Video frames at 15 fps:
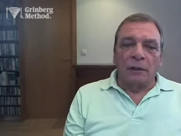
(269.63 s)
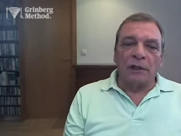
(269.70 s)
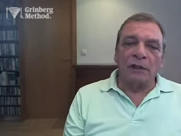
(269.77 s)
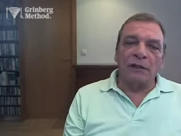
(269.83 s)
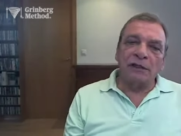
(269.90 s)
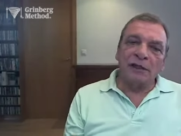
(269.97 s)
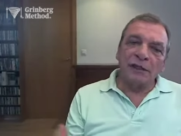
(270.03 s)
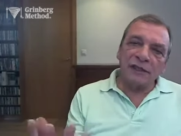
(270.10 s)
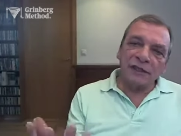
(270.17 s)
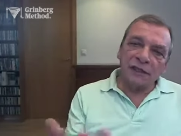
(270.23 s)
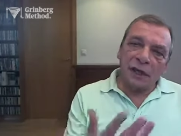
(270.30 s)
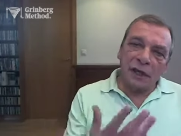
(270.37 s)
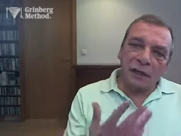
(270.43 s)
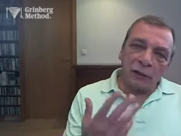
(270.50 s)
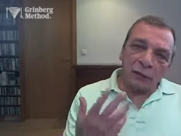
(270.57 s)
In this
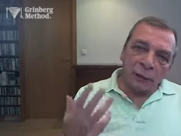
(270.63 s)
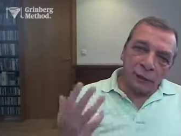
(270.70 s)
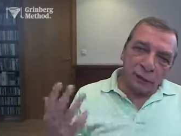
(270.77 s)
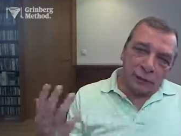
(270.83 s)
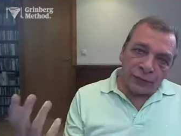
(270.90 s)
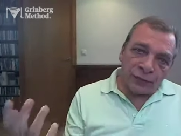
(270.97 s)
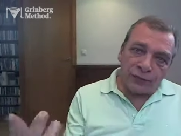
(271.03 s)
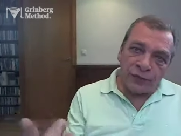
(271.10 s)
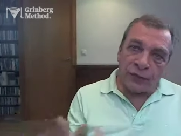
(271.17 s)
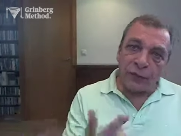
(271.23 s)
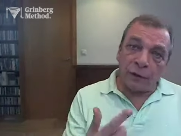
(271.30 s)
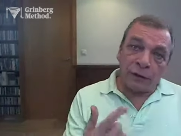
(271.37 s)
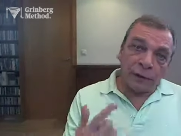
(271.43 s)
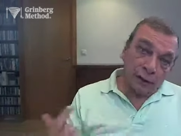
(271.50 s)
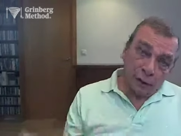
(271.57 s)
kind of
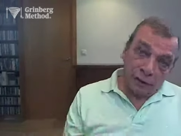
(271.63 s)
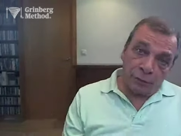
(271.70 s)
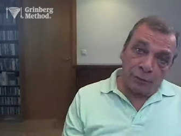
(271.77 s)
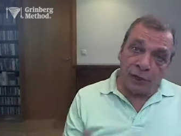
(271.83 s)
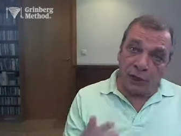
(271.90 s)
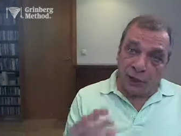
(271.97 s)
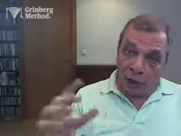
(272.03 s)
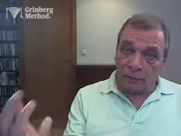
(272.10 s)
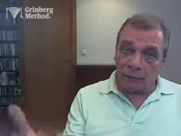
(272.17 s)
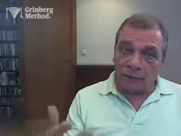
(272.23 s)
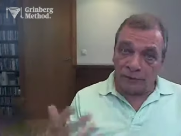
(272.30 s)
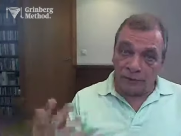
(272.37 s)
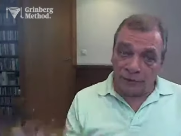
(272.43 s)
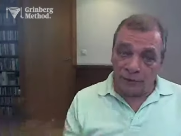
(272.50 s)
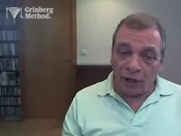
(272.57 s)
circle that
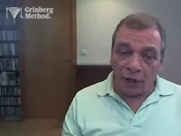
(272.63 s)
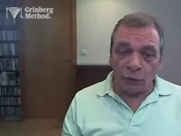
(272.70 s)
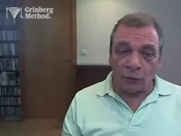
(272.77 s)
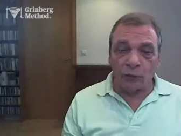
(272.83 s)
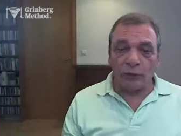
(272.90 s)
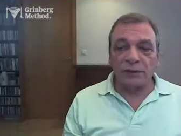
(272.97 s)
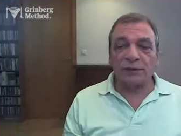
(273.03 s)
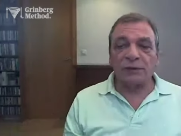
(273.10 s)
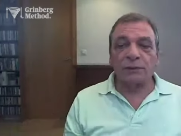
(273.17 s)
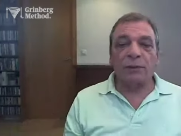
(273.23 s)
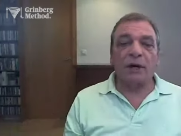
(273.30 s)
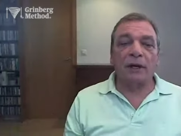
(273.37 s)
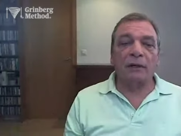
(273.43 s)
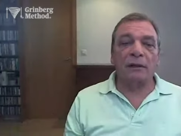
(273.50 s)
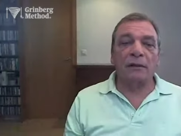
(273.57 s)
becomes a downward
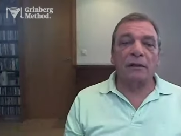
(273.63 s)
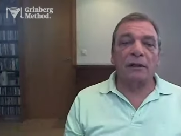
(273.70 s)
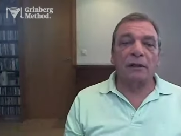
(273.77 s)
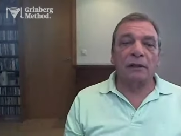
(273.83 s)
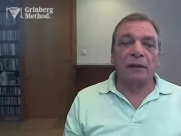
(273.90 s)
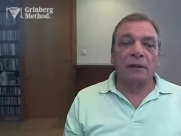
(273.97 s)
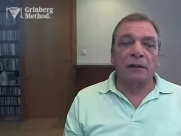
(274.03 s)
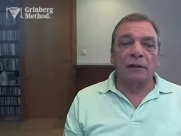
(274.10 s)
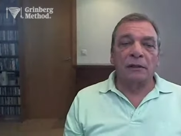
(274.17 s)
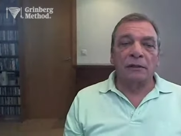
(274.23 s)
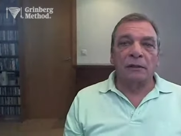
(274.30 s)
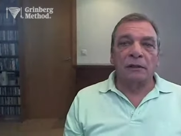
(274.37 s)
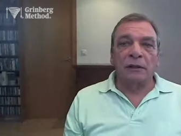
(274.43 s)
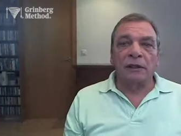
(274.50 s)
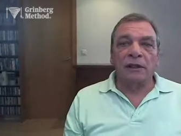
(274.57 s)
spiral,
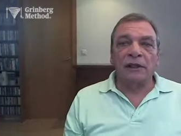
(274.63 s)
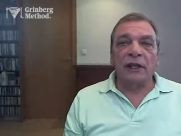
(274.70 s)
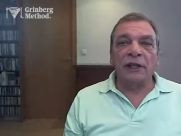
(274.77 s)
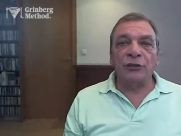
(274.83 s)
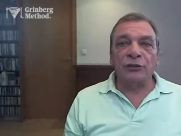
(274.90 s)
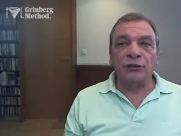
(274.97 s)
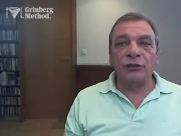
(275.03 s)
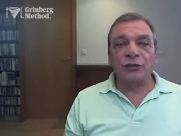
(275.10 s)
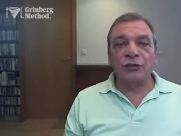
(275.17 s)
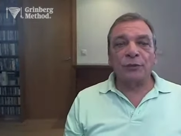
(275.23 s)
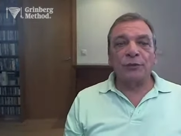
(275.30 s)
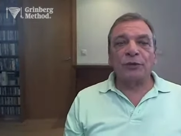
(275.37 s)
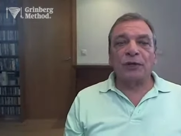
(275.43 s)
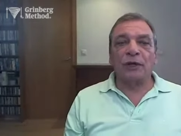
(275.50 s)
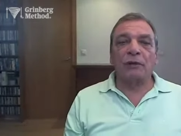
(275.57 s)

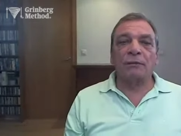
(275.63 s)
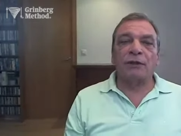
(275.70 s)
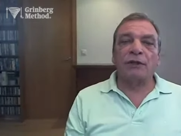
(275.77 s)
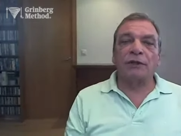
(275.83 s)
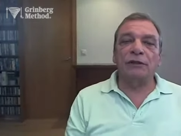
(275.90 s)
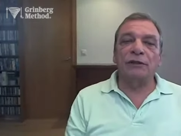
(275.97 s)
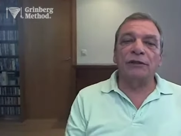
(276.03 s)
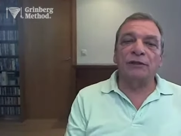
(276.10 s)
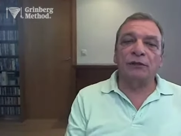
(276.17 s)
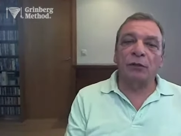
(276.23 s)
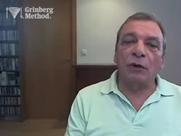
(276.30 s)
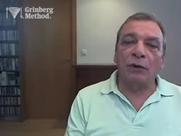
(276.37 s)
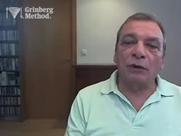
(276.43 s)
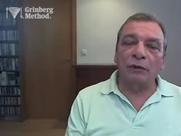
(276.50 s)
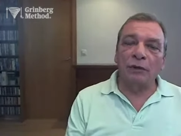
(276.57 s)
relationship can be
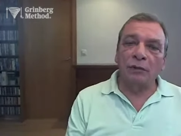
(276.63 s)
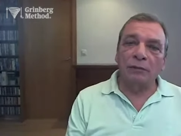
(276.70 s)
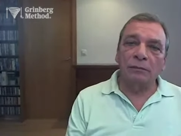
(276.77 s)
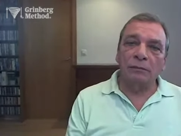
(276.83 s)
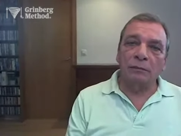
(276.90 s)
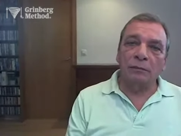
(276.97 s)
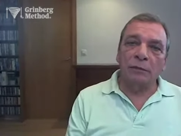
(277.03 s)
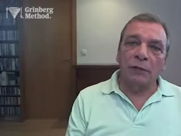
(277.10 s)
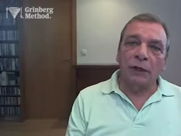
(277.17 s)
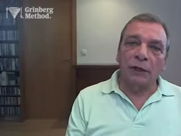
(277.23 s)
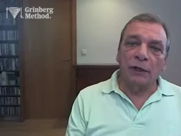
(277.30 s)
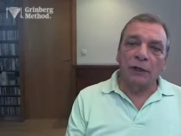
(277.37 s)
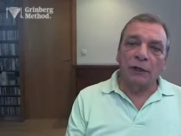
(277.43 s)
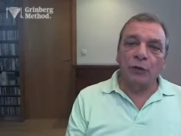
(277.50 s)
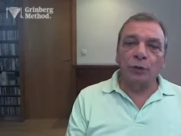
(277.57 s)
destroyed.
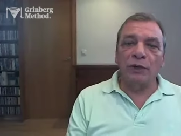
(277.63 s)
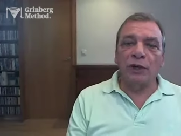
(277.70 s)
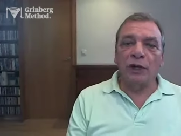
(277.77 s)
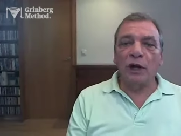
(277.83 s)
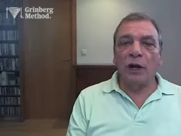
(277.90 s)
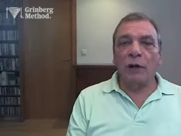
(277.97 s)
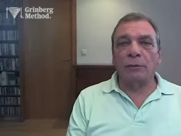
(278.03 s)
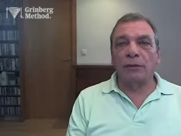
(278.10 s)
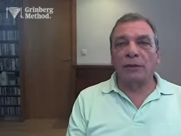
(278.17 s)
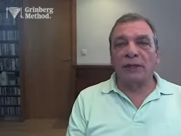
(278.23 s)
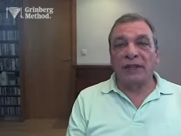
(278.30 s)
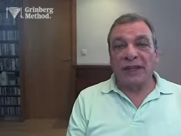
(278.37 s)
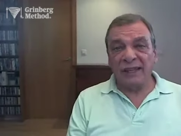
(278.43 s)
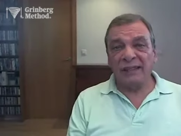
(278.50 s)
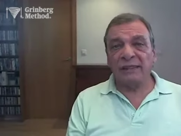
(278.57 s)
You become
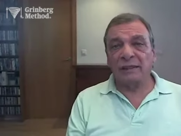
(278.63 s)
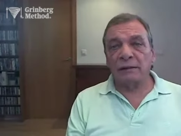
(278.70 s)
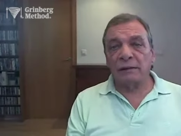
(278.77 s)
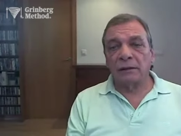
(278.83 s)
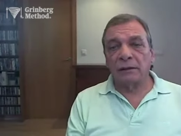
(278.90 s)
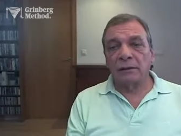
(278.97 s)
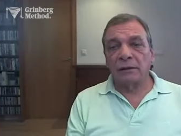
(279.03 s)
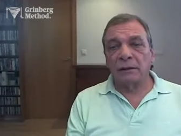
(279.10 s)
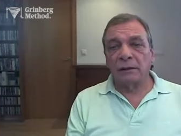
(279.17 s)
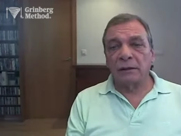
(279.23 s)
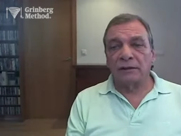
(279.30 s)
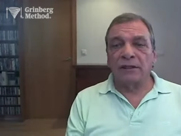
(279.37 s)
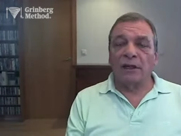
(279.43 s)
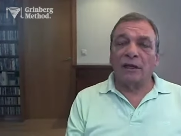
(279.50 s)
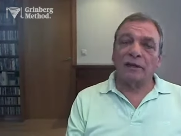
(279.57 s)
X,
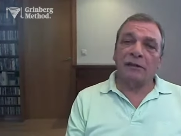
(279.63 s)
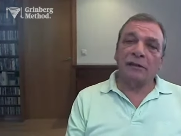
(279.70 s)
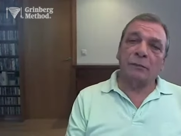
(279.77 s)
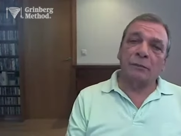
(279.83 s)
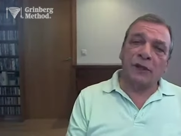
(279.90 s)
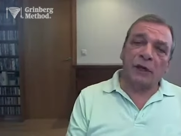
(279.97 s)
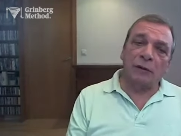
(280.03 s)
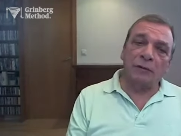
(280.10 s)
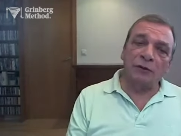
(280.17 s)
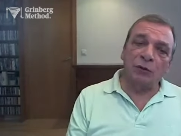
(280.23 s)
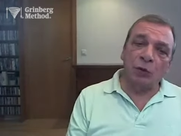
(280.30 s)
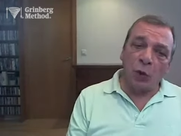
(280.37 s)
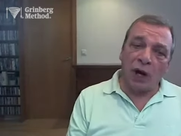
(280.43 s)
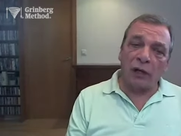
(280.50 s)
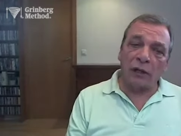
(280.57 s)
the other becomes
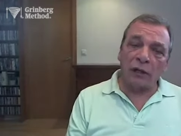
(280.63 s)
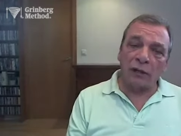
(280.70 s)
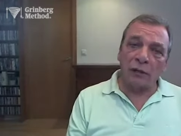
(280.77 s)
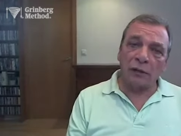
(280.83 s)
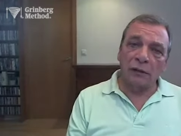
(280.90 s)
Y.